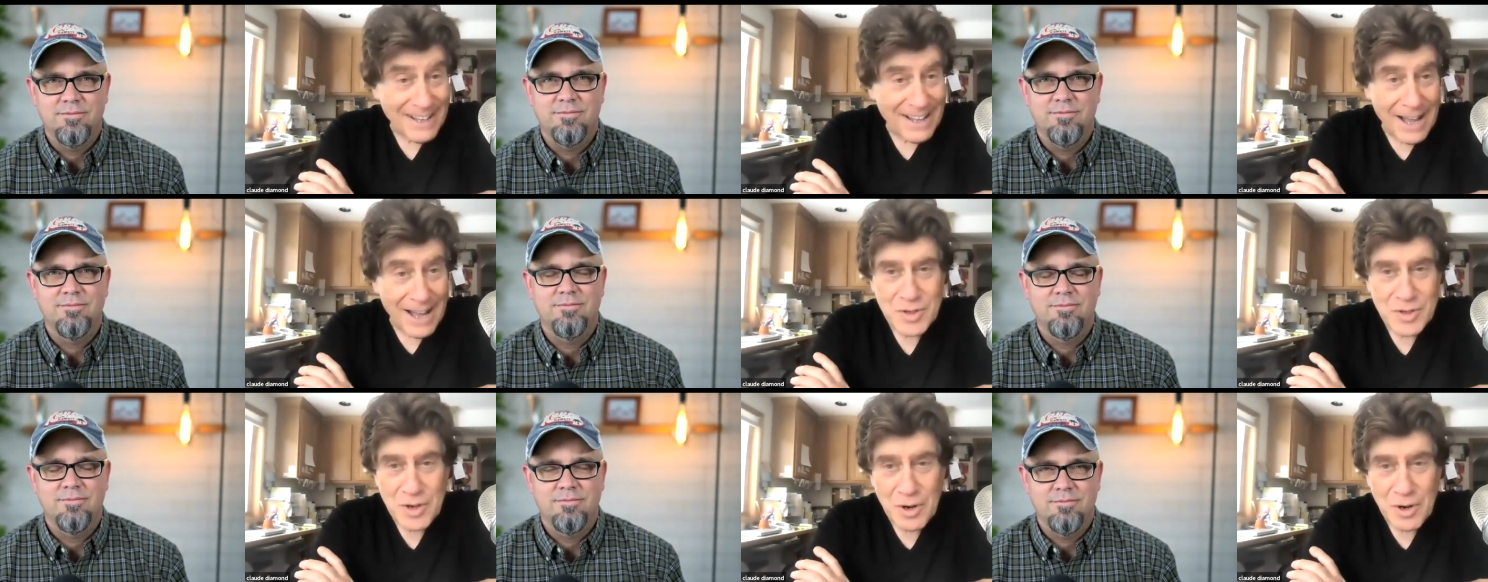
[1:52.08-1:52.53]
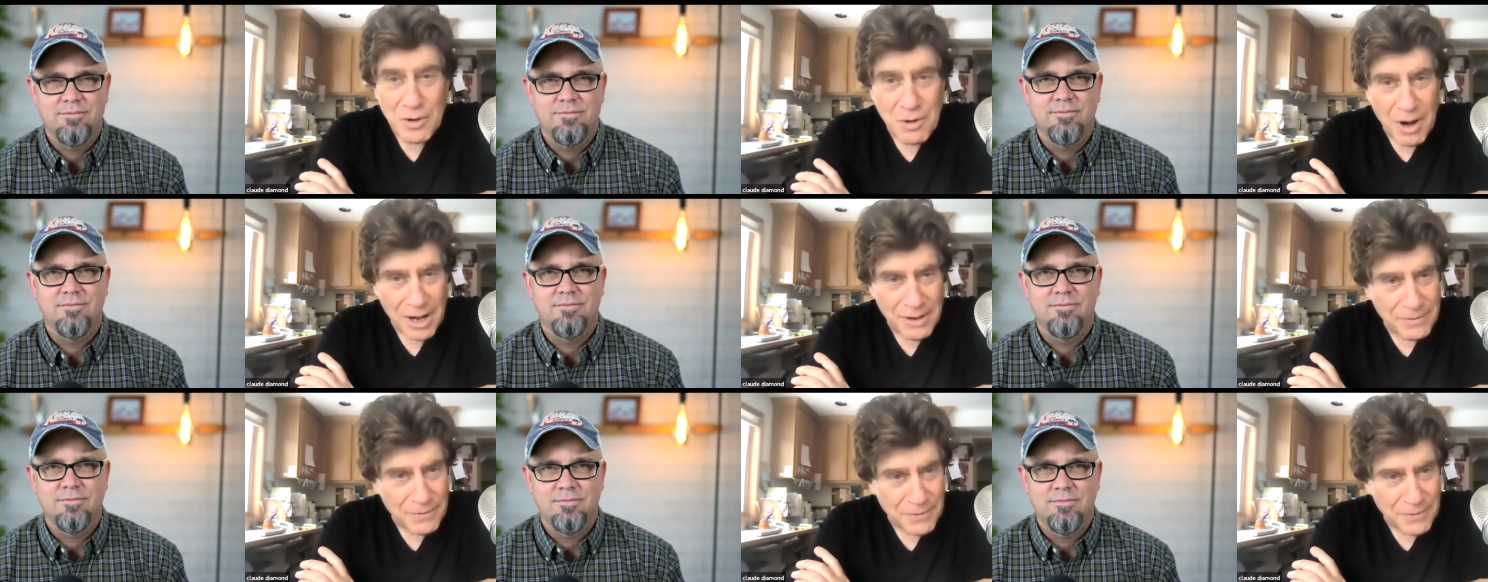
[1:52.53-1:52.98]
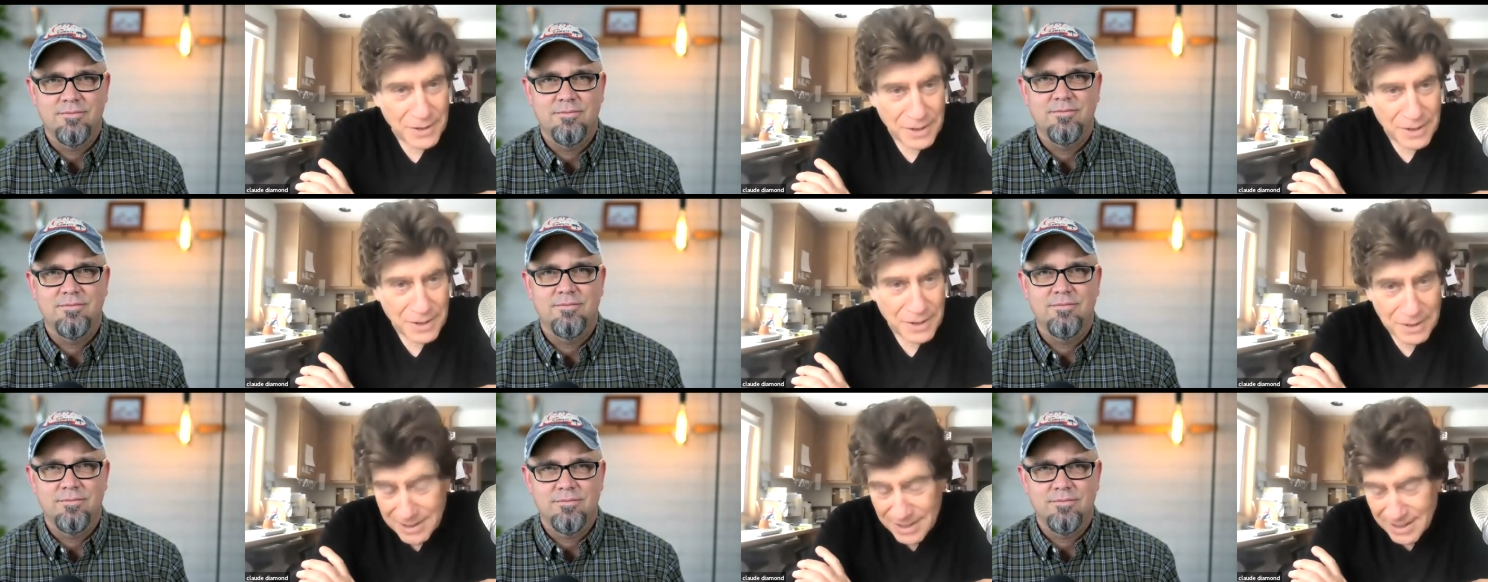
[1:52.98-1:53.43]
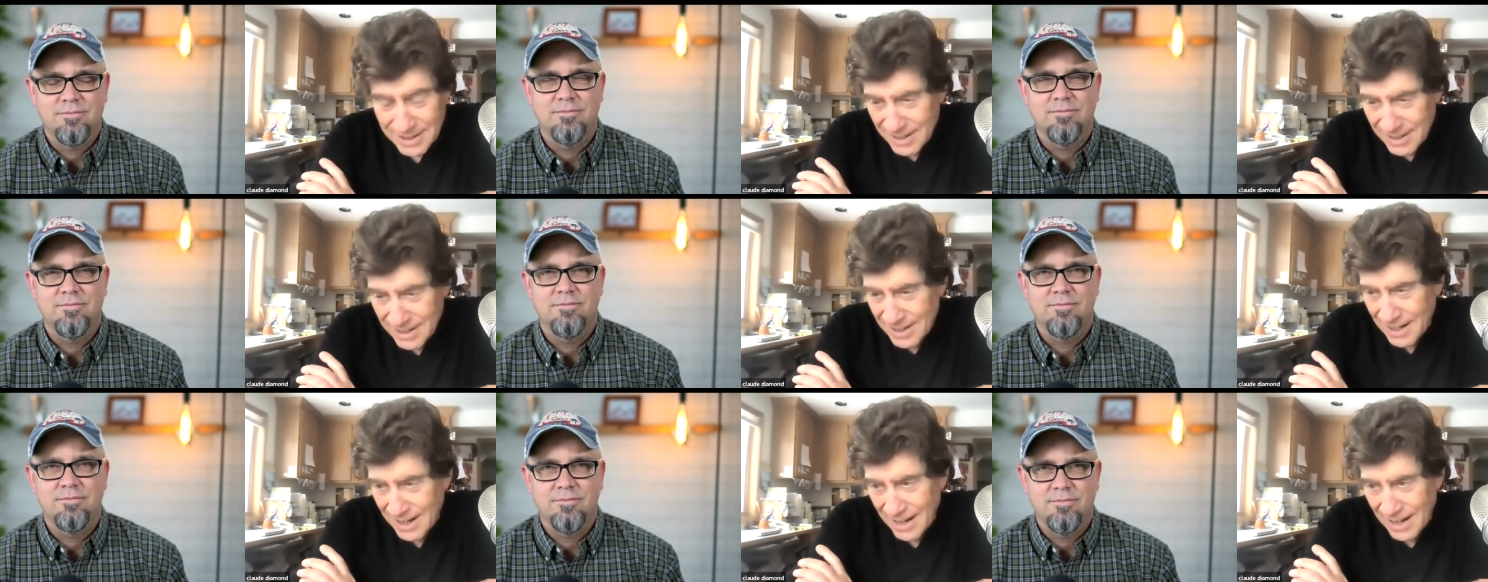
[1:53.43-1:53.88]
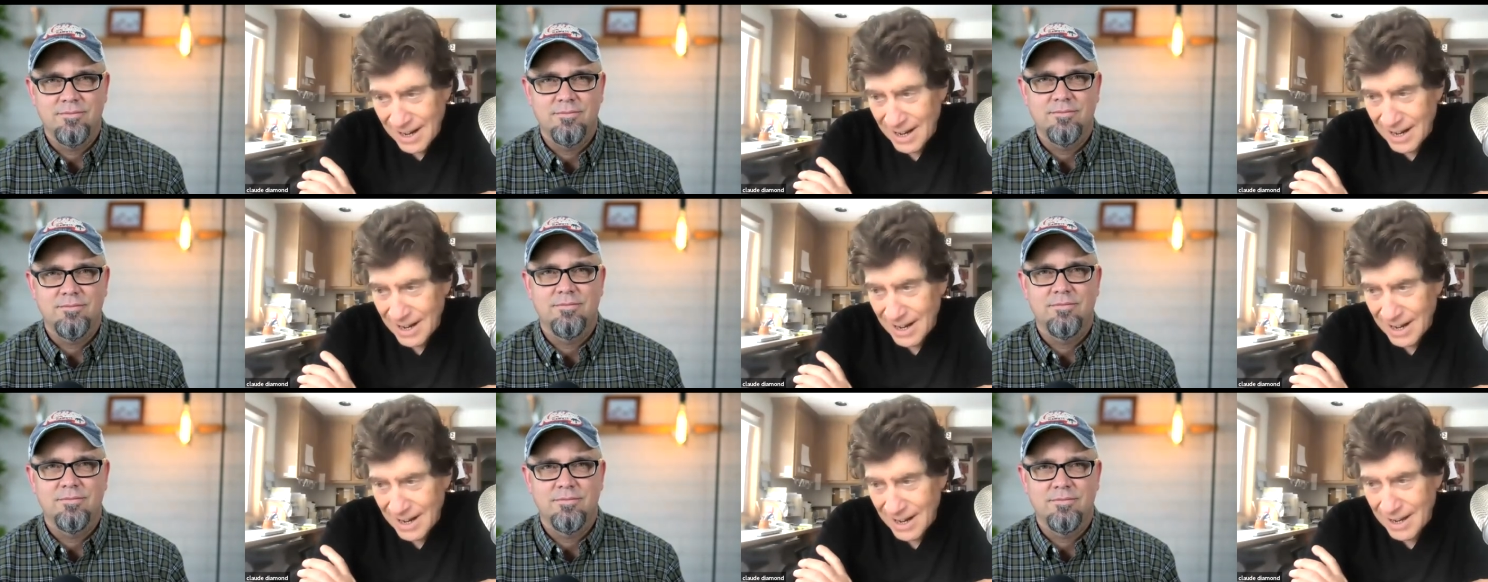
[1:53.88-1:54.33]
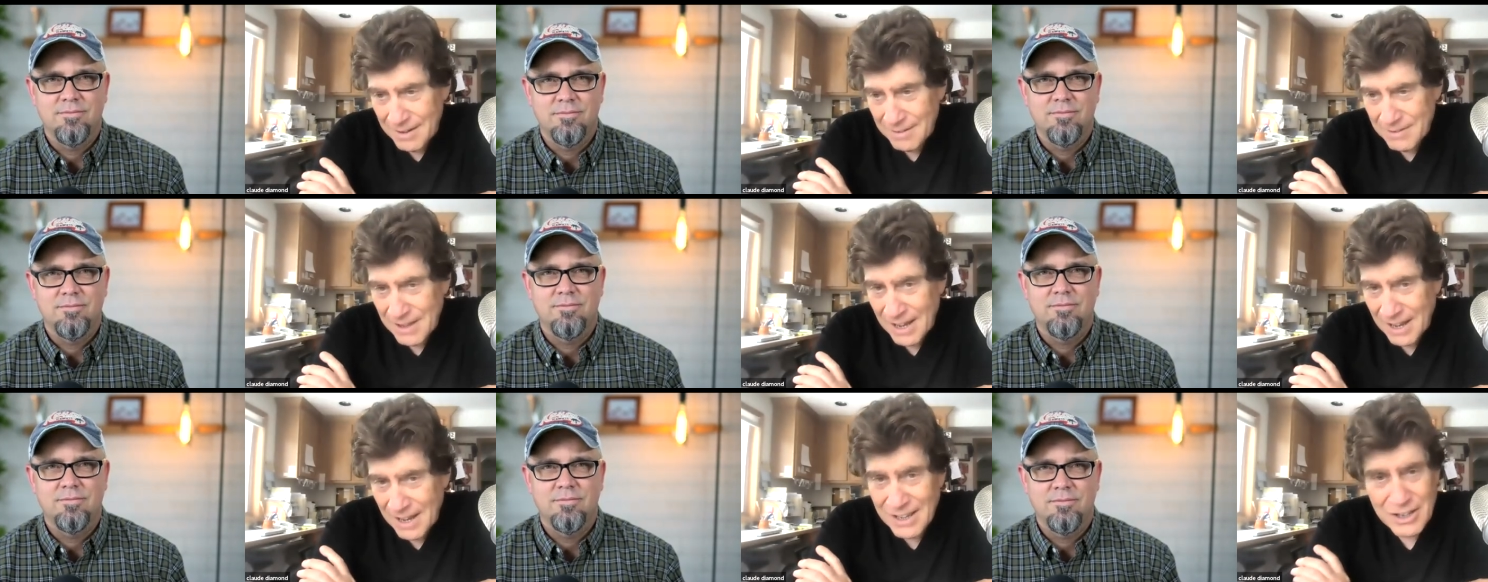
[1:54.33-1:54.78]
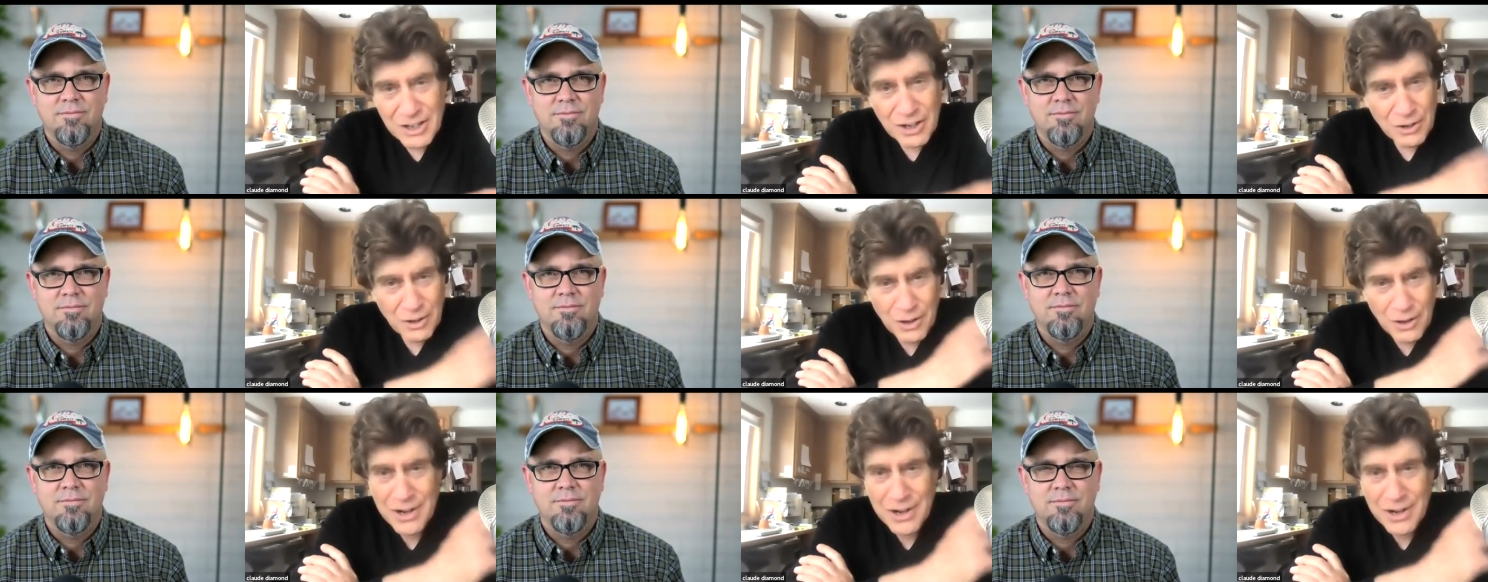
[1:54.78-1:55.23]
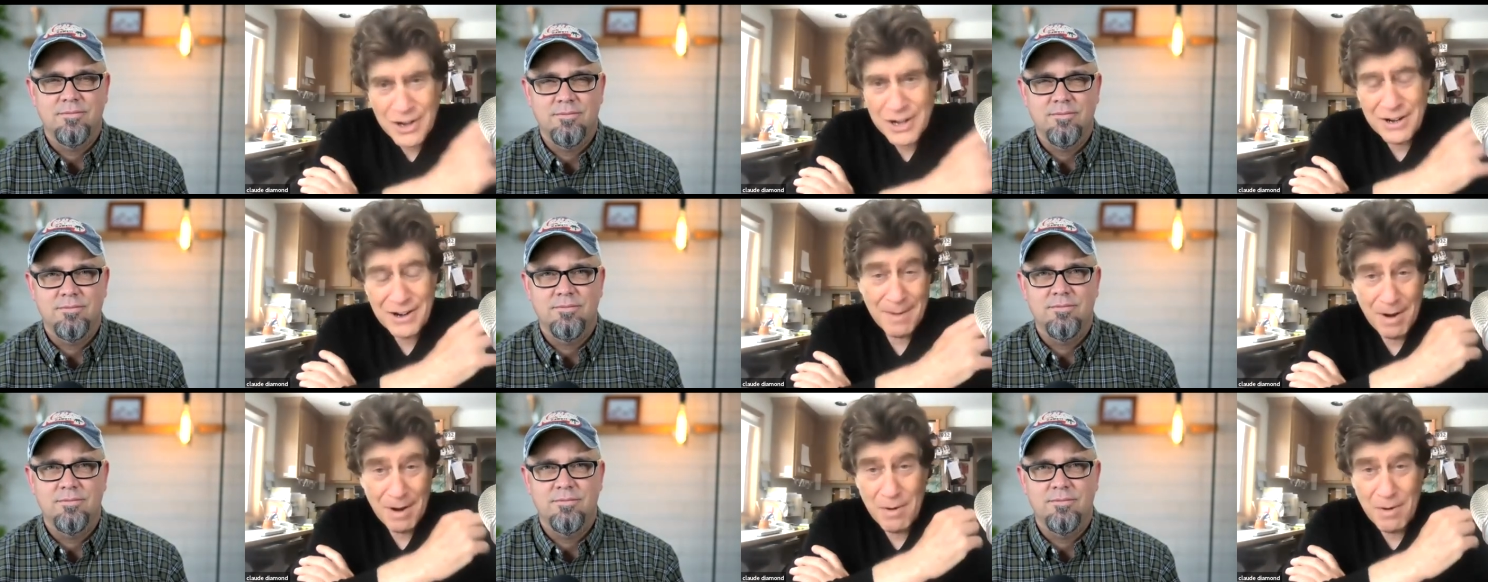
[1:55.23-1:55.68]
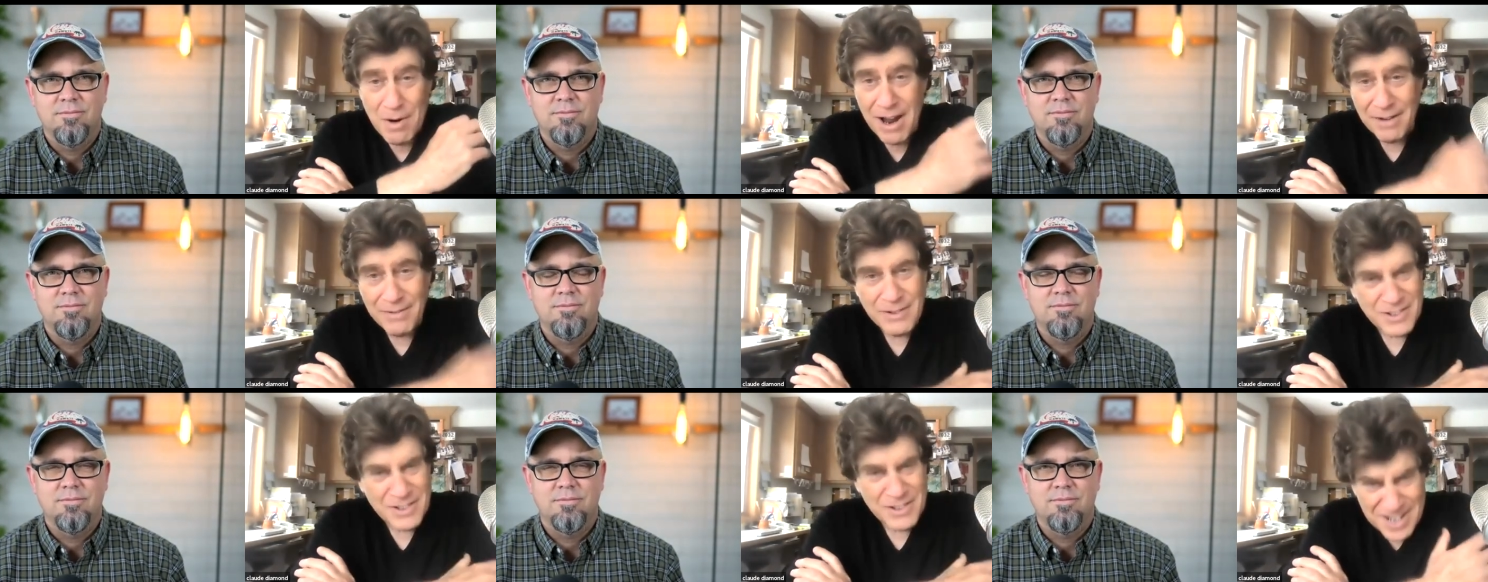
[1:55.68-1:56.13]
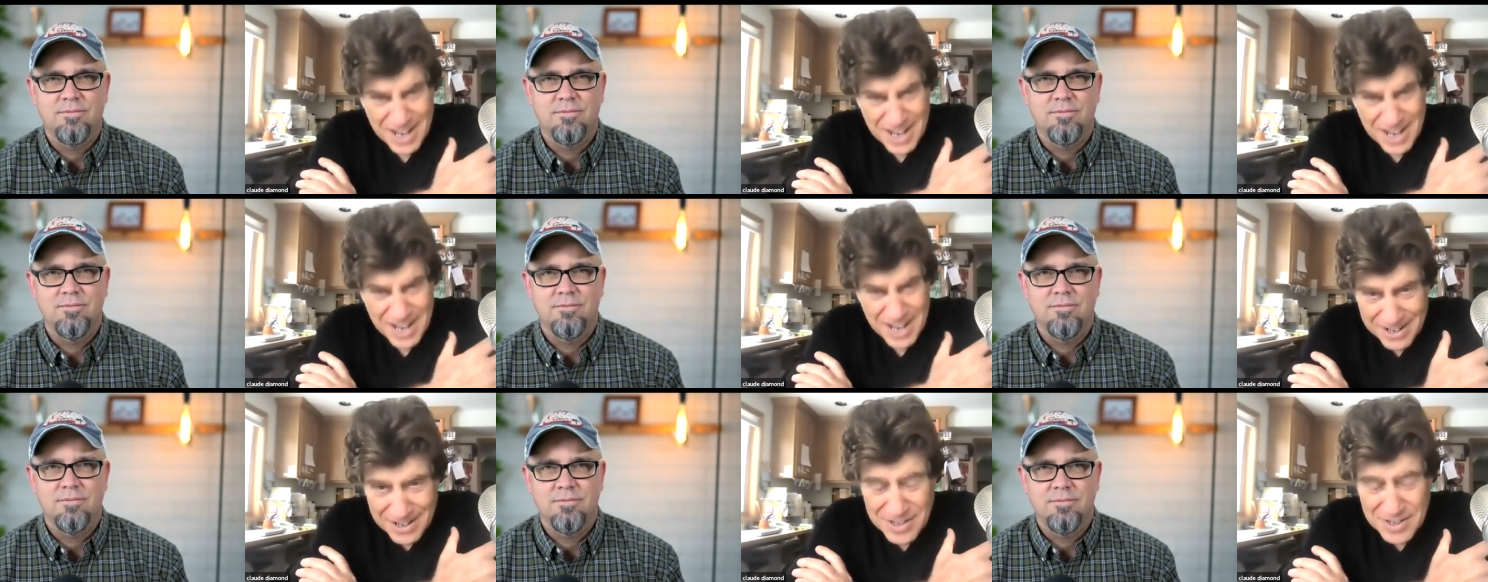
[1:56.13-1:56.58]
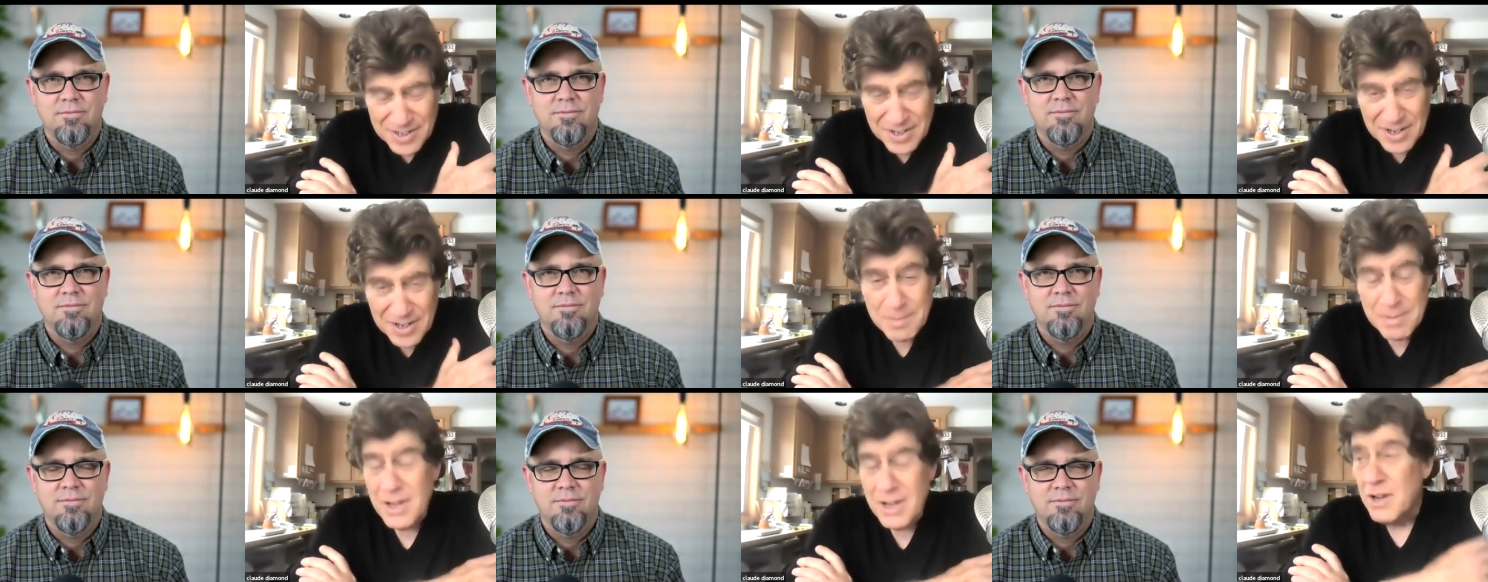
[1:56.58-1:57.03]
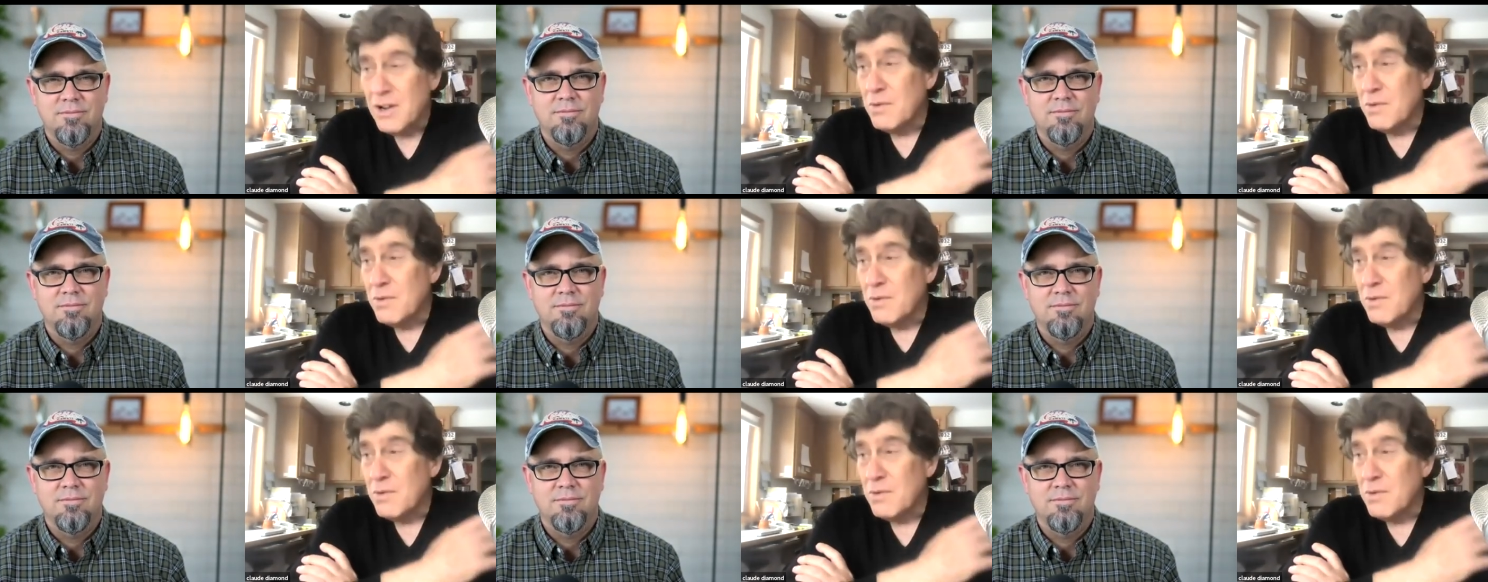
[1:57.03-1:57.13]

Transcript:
Speaker 1: I am so grateful. Uh, I, Claudia and I, my wife, isn't that a nice name?